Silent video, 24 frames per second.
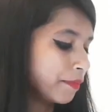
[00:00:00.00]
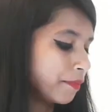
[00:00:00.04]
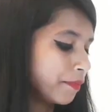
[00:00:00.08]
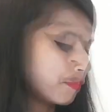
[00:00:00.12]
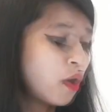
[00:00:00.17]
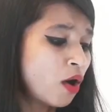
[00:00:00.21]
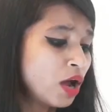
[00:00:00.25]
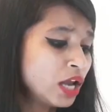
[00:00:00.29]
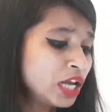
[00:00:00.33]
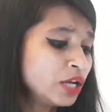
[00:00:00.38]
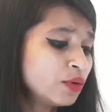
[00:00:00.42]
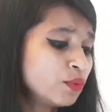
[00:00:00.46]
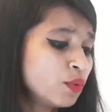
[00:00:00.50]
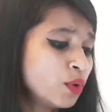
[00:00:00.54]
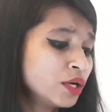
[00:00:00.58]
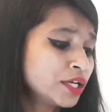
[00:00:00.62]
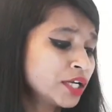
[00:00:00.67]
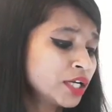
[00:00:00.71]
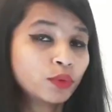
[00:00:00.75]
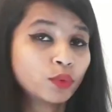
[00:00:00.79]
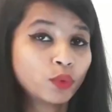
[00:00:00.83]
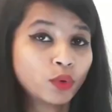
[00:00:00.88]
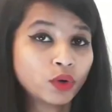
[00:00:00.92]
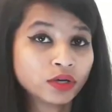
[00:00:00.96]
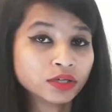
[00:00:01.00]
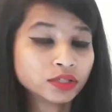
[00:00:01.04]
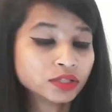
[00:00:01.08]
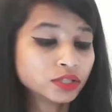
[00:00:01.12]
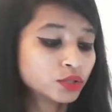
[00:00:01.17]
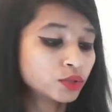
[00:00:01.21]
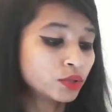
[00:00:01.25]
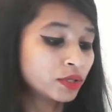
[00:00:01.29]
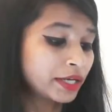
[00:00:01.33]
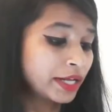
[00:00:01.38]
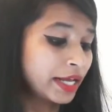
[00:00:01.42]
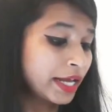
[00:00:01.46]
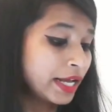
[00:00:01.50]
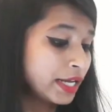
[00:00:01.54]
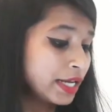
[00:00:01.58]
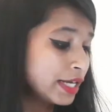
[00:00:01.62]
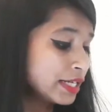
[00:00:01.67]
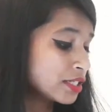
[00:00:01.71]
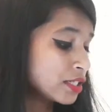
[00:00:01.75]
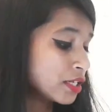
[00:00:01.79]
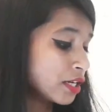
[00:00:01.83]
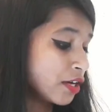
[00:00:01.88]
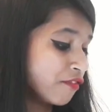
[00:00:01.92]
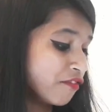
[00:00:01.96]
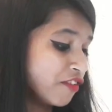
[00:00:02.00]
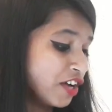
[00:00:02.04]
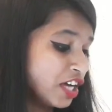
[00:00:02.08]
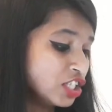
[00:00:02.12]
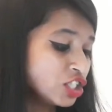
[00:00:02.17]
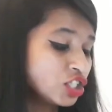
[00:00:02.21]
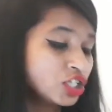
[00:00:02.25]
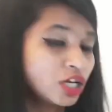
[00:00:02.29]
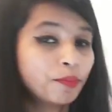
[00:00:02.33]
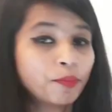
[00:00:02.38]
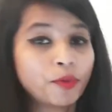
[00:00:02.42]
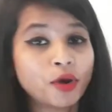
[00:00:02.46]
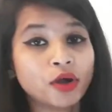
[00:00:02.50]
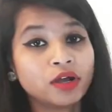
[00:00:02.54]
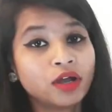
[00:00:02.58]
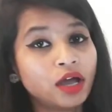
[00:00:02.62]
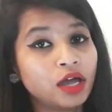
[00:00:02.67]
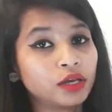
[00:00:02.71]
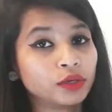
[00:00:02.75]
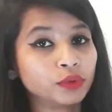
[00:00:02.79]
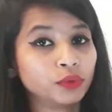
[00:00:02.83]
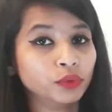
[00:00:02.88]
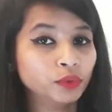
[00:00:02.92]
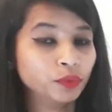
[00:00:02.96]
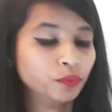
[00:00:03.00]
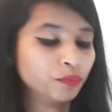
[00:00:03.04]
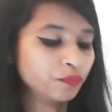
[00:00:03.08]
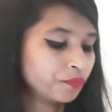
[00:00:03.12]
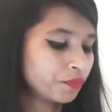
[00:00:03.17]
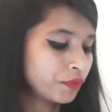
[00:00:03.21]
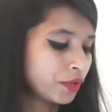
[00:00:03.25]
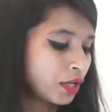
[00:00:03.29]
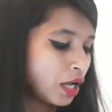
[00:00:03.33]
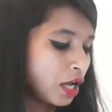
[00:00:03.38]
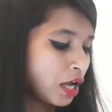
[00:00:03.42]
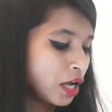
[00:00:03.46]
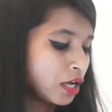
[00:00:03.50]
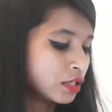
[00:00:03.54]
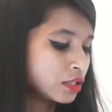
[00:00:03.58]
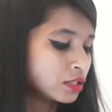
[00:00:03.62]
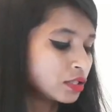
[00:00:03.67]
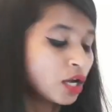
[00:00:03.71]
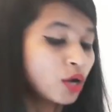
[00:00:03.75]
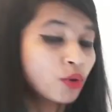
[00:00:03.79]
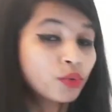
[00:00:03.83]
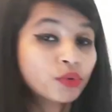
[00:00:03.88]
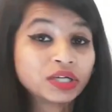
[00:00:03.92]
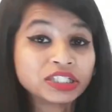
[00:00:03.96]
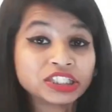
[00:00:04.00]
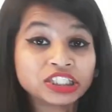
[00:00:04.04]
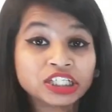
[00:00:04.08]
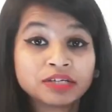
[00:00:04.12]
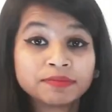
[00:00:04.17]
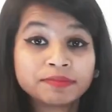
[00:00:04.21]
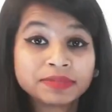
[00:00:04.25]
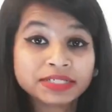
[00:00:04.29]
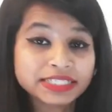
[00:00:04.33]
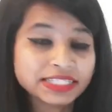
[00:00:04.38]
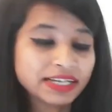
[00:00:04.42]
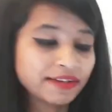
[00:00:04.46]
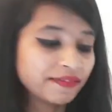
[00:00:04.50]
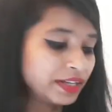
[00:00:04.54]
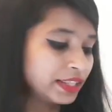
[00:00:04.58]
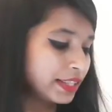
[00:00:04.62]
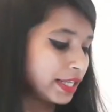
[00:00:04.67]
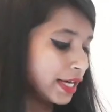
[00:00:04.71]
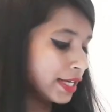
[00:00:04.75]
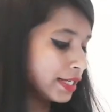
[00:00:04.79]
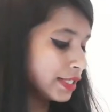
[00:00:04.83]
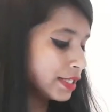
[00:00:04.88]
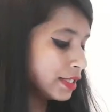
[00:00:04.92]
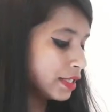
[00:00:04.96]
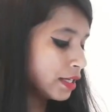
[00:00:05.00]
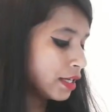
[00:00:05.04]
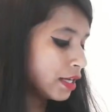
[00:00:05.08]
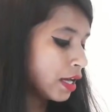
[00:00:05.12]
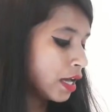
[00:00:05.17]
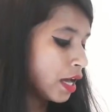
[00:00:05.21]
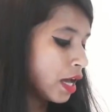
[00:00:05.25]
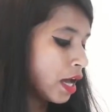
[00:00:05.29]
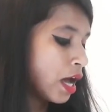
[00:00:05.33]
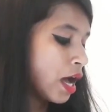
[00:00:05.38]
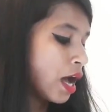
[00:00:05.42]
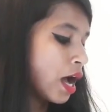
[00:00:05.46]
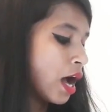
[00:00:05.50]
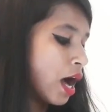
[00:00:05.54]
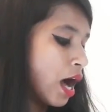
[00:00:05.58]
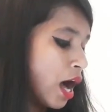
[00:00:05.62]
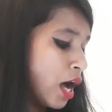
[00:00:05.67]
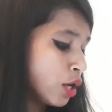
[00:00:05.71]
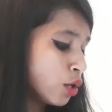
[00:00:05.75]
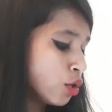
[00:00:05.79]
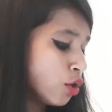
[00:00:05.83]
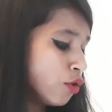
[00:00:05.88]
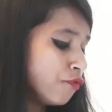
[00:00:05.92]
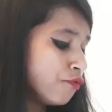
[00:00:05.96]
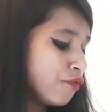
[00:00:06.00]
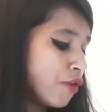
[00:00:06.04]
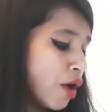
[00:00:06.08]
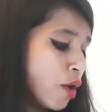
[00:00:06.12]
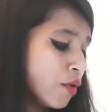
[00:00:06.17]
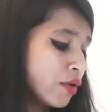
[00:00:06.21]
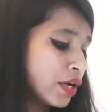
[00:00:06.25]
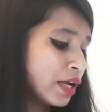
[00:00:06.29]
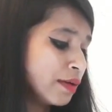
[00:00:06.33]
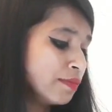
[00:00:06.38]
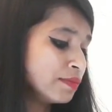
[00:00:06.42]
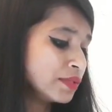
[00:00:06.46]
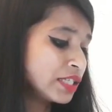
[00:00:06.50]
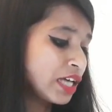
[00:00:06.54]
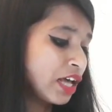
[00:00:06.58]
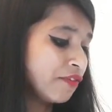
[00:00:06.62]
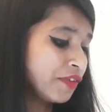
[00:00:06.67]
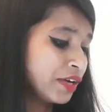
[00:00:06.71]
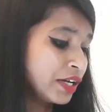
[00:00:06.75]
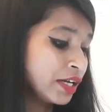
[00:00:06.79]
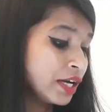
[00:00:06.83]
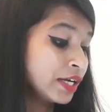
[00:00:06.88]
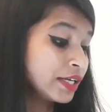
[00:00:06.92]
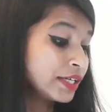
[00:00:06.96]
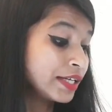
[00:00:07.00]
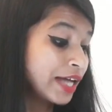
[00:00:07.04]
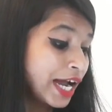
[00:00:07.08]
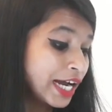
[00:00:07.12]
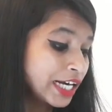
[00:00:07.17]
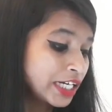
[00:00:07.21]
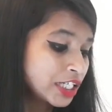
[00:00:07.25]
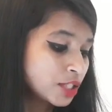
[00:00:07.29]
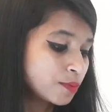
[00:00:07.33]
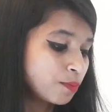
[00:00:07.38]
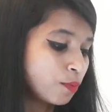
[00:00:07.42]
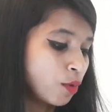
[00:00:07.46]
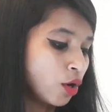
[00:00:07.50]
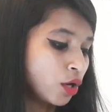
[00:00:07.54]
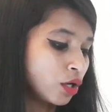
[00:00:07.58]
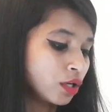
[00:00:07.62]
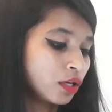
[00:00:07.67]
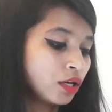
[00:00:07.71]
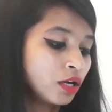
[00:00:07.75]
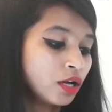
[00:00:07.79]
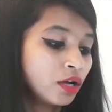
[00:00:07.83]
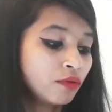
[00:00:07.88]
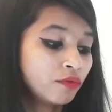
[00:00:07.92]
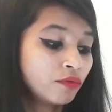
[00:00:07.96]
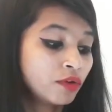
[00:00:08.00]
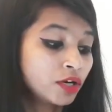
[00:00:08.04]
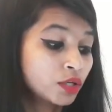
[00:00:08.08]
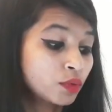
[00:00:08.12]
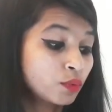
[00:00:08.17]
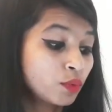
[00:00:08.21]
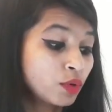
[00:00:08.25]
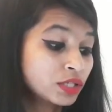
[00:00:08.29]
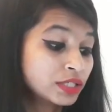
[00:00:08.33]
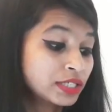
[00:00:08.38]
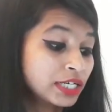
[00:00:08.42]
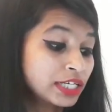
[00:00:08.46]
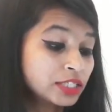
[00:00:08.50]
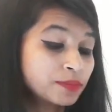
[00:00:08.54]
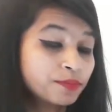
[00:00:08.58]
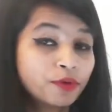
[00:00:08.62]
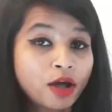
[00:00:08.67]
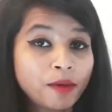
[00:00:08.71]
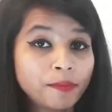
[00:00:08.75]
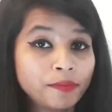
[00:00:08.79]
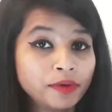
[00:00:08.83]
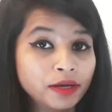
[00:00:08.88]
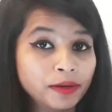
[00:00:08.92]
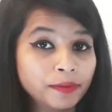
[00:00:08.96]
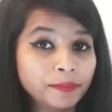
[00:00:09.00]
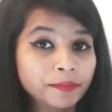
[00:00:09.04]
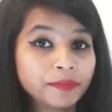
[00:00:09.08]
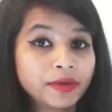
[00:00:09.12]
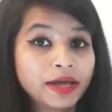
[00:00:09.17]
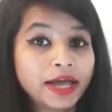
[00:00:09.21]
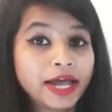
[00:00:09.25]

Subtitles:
All he wanted was to take his revenge upon Algu. Now question number 7th is, Algu found himself in a tight spot. What was his problem?